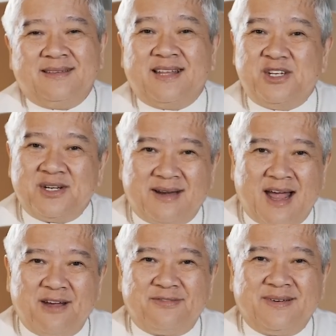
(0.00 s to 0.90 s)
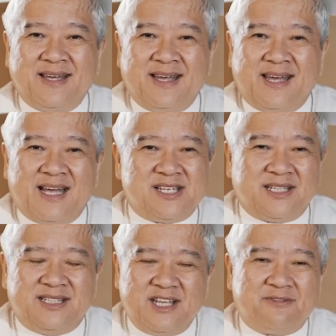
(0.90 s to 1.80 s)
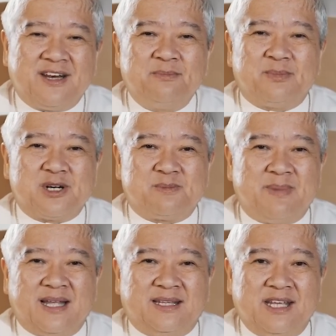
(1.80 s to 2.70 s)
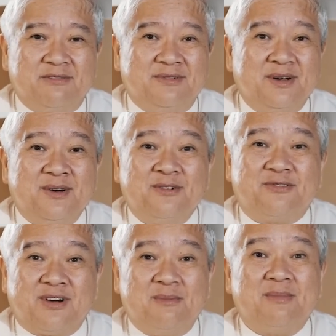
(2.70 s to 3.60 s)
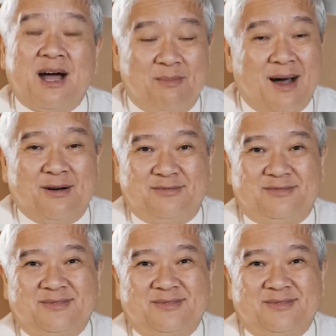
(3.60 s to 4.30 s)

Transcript: The giraffe has a different perspective from above.